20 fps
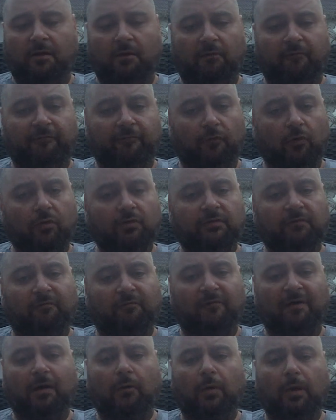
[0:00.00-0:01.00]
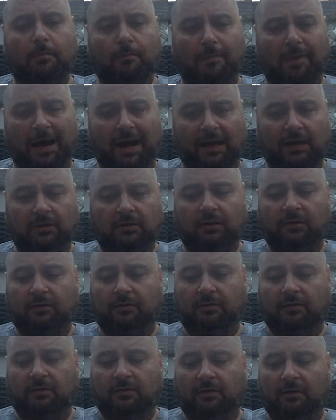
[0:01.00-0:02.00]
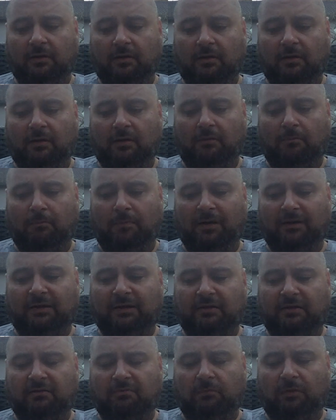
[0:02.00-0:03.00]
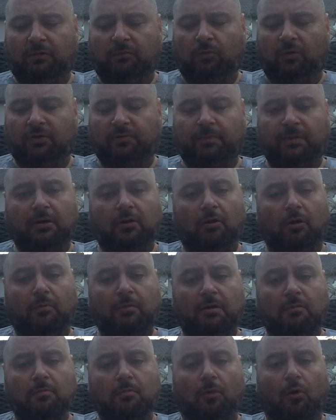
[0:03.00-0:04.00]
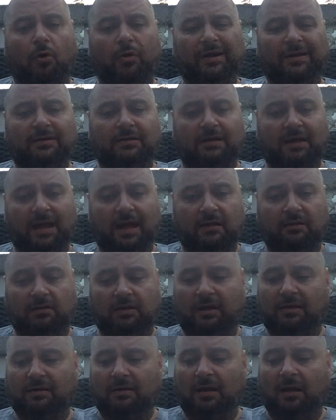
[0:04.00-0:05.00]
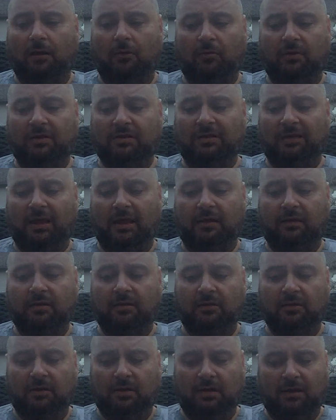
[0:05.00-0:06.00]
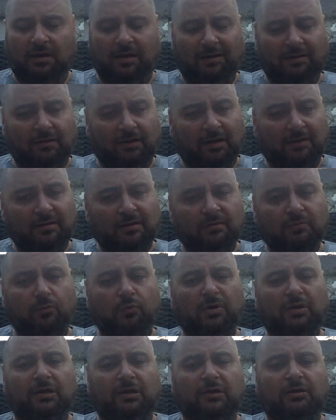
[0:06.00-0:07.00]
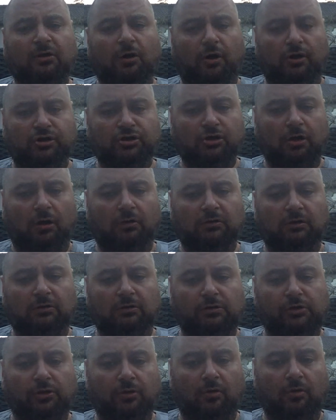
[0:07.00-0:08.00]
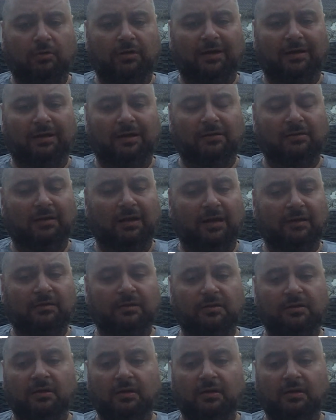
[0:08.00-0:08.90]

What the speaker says: First, very mild, but it was becoming more intense, and now it's like this really dark chocolate, that has like this